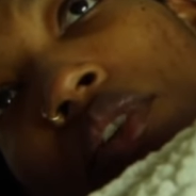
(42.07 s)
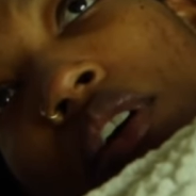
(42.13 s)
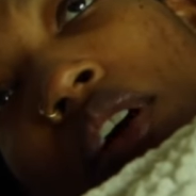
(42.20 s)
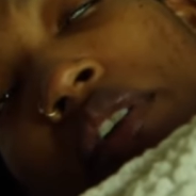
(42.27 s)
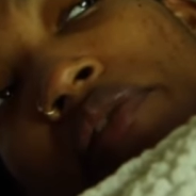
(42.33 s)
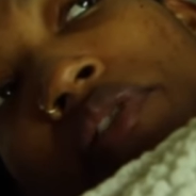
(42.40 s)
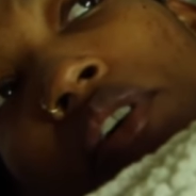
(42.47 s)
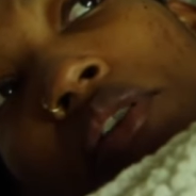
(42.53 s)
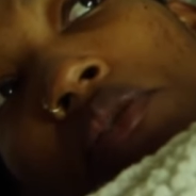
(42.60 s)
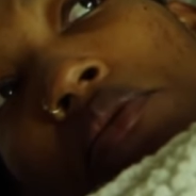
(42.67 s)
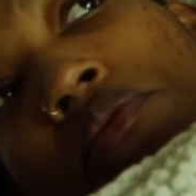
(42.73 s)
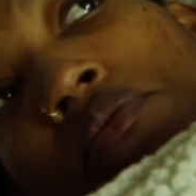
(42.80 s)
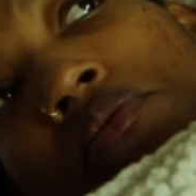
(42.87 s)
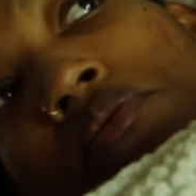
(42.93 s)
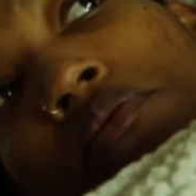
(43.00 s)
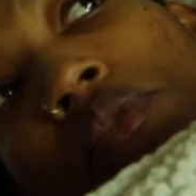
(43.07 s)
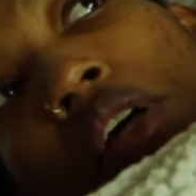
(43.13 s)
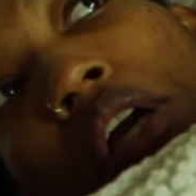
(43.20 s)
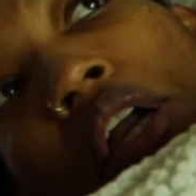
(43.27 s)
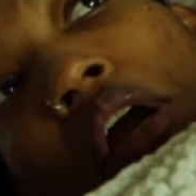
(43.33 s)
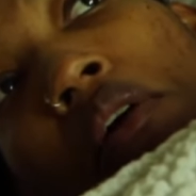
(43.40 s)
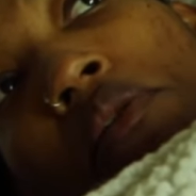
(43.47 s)
I felt
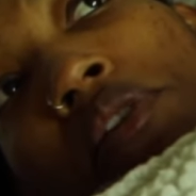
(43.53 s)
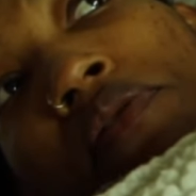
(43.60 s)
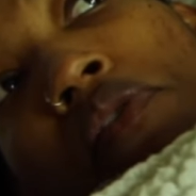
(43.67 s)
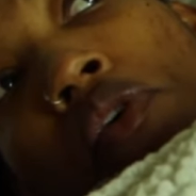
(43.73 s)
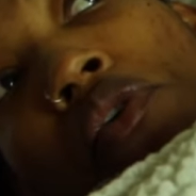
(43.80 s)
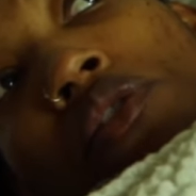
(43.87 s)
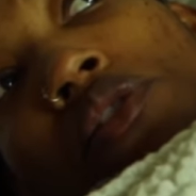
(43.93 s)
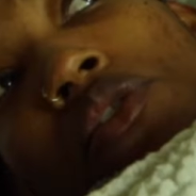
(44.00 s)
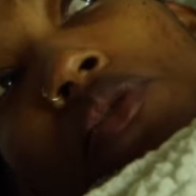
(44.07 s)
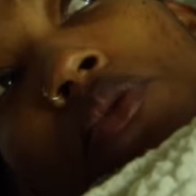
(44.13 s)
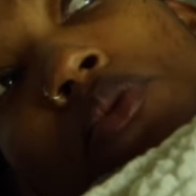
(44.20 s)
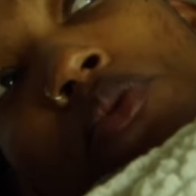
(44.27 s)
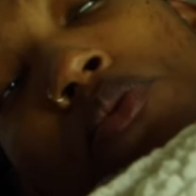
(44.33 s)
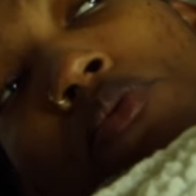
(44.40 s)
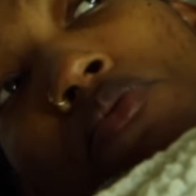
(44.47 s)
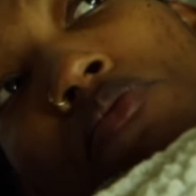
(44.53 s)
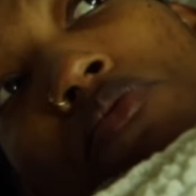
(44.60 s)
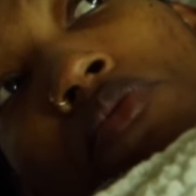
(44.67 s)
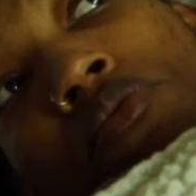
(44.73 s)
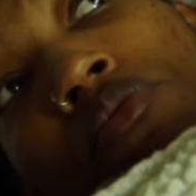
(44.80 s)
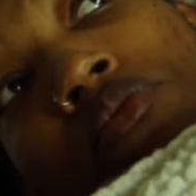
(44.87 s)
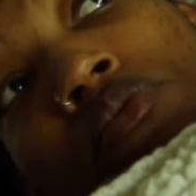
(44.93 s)
like I was forced to
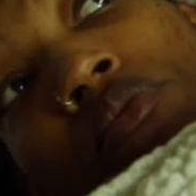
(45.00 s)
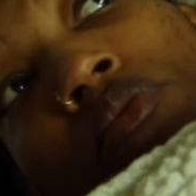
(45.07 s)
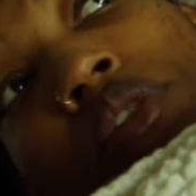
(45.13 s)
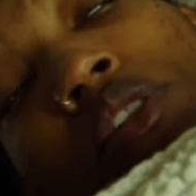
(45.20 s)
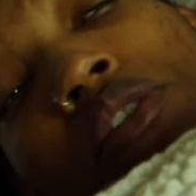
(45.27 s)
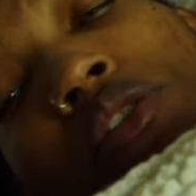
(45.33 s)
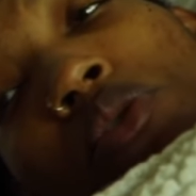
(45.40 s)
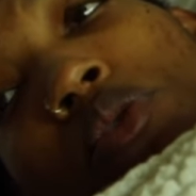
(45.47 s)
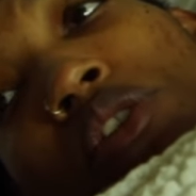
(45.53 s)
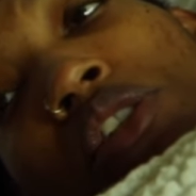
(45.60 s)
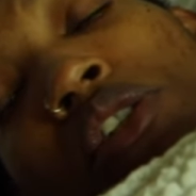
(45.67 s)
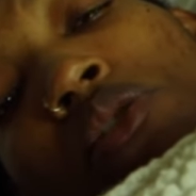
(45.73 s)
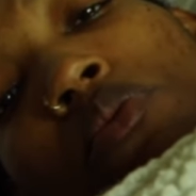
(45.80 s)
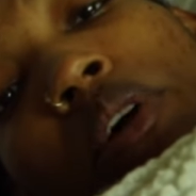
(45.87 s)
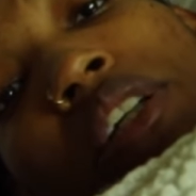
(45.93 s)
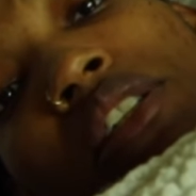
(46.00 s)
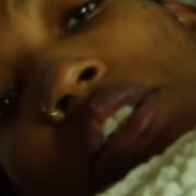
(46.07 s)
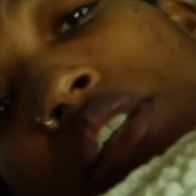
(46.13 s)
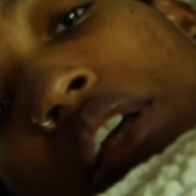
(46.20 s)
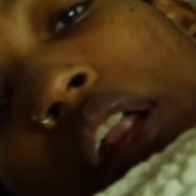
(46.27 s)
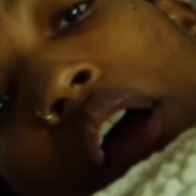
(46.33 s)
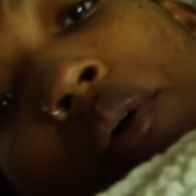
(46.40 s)
into a situation
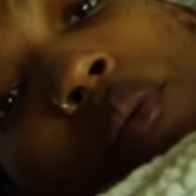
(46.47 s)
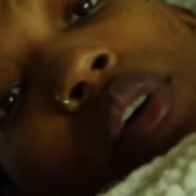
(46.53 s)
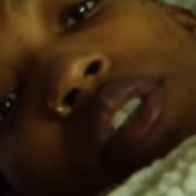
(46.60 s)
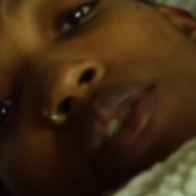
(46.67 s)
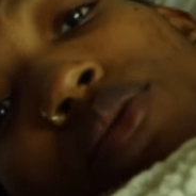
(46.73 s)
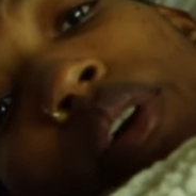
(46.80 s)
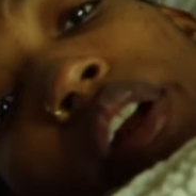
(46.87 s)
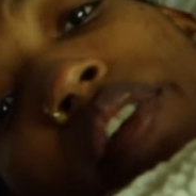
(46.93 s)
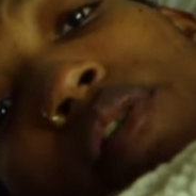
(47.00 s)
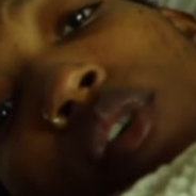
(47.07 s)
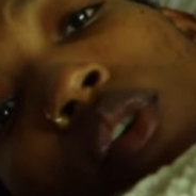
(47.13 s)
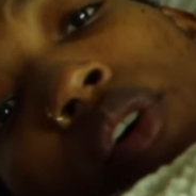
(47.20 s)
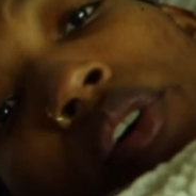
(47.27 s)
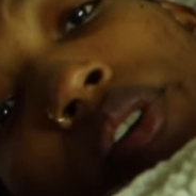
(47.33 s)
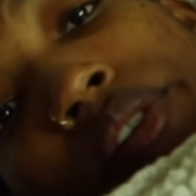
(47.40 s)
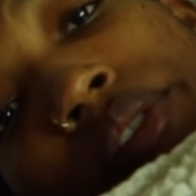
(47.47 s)
that I wasn't ready for.